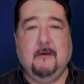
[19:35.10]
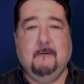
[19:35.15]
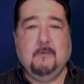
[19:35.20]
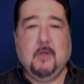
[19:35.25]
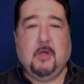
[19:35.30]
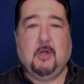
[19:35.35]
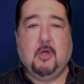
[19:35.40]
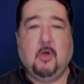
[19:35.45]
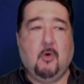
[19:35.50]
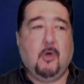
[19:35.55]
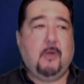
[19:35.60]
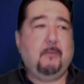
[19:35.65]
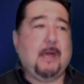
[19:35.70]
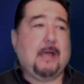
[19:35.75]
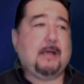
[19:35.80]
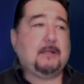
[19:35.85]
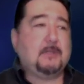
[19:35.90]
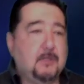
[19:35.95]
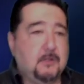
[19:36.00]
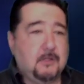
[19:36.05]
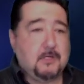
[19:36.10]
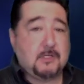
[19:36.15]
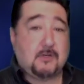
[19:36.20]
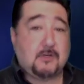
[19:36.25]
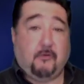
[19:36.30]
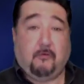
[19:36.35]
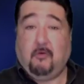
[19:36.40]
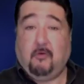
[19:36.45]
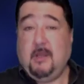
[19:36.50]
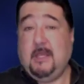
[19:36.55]
Going back to this
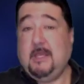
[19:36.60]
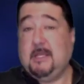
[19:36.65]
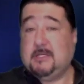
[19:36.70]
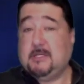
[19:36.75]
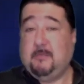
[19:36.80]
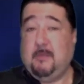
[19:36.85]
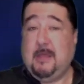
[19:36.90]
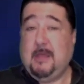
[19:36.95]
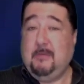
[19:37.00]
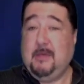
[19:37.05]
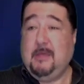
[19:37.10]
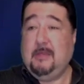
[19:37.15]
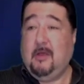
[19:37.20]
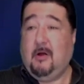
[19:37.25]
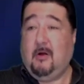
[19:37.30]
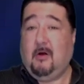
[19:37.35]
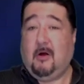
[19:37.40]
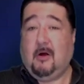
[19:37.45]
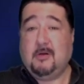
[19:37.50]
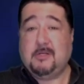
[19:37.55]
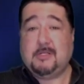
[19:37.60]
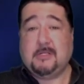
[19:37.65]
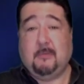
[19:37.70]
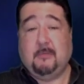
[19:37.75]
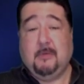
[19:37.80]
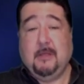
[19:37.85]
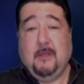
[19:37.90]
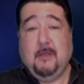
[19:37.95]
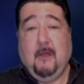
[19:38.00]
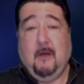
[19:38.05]
freeze, maybe there are
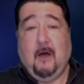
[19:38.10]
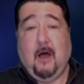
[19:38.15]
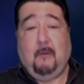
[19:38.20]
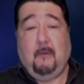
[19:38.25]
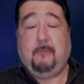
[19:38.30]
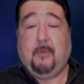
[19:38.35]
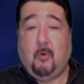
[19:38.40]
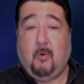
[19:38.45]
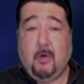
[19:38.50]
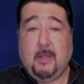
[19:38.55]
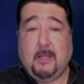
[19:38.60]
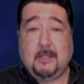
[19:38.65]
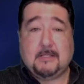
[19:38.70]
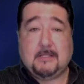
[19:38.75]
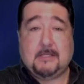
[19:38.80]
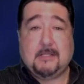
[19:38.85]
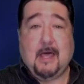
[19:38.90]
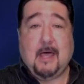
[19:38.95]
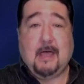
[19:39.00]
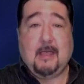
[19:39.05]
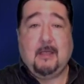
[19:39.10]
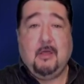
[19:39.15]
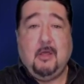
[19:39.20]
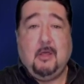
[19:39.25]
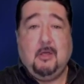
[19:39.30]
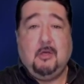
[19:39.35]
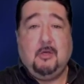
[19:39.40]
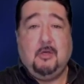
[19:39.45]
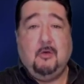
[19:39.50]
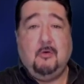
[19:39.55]
some uh, points that
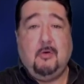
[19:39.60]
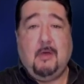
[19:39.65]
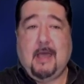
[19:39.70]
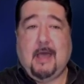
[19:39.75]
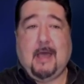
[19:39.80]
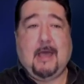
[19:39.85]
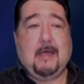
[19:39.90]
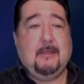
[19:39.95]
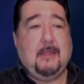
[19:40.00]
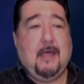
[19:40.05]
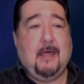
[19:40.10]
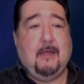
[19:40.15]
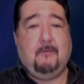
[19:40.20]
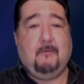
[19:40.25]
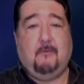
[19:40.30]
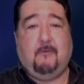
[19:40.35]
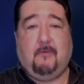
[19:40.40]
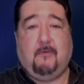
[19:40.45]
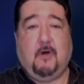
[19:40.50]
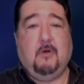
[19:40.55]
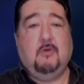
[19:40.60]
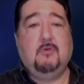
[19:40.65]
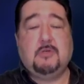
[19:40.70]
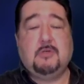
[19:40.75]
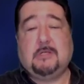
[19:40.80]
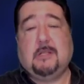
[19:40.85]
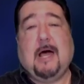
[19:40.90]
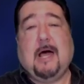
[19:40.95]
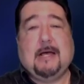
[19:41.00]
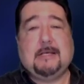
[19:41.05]
you had that froze
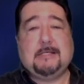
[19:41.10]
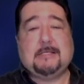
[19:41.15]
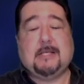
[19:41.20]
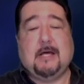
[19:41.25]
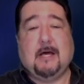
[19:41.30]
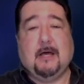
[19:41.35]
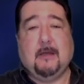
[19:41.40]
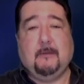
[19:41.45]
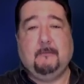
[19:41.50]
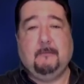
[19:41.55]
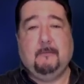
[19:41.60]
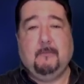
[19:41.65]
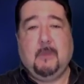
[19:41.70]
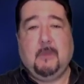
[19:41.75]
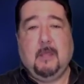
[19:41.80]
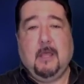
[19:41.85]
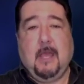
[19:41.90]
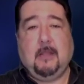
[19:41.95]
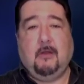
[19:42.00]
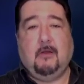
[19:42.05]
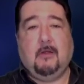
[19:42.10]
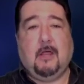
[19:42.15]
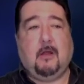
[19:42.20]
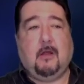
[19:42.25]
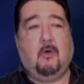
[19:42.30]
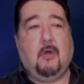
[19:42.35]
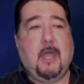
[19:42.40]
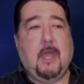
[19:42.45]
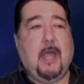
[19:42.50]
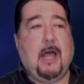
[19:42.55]
last time. And you're like,
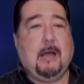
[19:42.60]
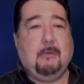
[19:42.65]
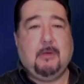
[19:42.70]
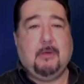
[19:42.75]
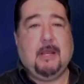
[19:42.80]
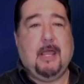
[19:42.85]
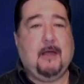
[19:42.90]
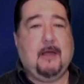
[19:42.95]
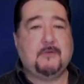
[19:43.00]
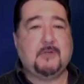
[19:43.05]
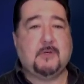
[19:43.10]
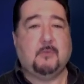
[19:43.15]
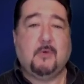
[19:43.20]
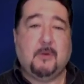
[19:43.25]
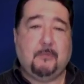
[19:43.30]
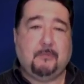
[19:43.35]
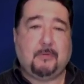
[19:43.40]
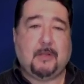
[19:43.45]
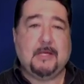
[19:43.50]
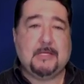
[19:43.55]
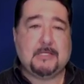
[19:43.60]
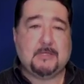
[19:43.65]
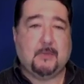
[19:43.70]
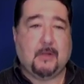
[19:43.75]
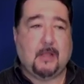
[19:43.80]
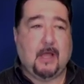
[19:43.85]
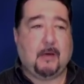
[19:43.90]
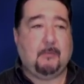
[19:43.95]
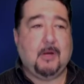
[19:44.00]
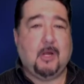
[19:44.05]
okay, I'm going to have some replacement.
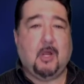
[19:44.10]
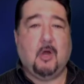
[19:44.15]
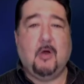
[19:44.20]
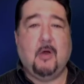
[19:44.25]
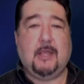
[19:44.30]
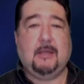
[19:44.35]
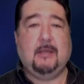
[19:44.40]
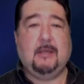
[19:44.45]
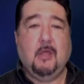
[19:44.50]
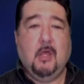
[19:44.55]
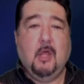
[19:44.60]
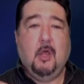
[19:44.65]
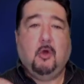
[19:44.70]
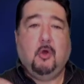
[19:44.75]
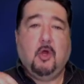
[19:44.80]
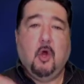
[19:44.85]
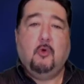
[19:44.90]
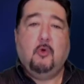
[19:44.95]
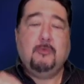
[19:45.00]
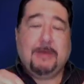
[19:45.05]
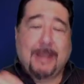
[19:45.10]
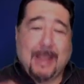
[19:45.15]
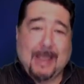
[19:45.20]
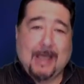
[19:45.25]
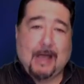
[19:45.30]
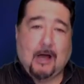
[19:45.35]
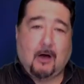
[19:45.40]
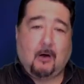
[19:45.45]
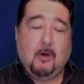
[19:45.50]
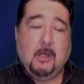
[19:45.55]
I'm going to go ahead and go
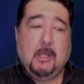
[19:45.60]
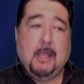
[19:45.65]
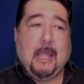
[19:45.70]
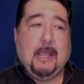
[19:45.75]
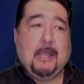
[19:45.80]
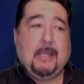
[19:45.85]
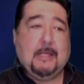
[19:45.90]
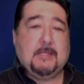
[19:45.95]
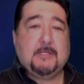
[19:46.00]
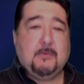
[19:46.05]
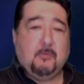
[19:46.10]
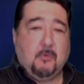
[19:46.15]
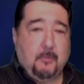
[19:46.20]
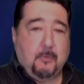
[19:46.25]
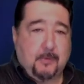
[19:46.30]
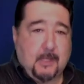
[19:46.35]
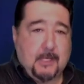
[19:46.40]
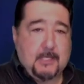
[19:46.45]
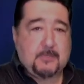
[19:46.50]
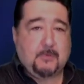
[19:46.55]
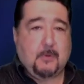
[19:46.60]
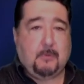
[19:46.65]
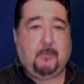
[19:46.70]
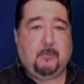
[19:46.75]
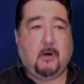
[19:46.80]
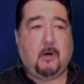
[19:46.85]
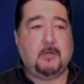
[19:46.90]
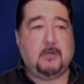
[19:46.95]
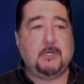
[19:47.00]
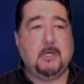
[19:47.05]
now and get some replacement
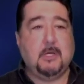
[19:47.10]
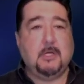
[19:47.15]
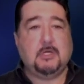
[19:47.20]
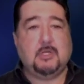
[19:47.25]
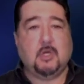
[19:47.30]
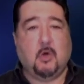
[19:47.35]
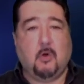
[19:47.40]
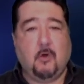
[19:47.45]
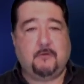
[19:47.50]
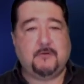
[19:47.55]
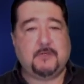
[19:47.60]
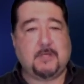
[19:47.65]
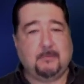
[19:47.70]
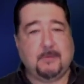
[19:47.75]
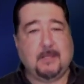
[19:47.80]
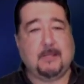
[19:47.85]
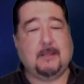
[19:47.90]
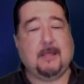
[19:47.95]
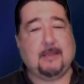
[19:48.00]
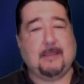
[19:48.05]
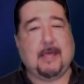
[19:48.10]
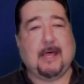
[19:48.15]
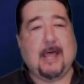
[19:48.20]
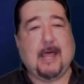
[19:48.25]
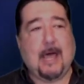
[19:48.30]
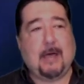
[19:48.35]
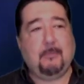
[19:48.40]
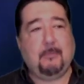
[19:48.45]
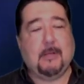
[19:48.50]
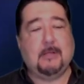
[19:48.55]
parts. So if something like that
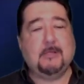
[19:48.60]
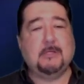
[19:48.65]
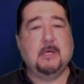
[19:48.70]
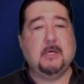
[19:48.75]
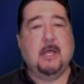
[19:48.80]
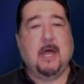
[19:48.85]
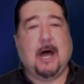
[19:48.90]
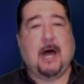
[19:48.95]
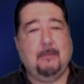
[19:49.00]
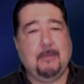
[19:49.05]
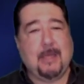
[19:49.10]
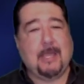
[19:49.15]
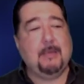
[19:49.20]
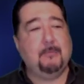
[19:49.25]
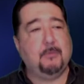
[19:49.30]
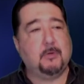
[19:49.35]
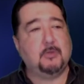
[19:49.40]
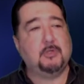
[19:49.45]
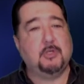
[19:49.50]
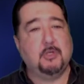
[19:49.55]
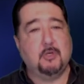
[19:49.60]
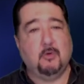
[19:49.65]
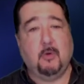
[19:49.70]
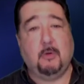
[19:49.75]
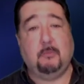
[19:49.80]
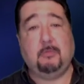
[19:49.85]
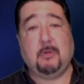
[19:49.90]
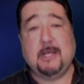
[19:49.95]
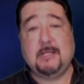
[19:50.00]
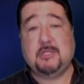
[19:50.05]
happens, I'm able to
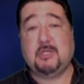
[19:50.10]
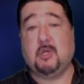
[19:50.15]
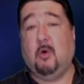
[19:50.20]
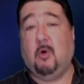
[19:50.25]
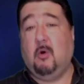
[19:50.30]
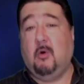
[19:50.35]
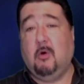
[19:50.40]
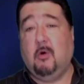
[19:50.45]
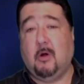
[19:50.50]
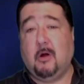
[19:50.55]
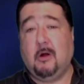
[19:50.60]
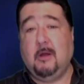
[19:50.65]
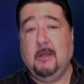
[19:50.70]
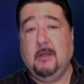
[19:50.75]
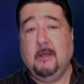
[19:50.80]
replace it. Or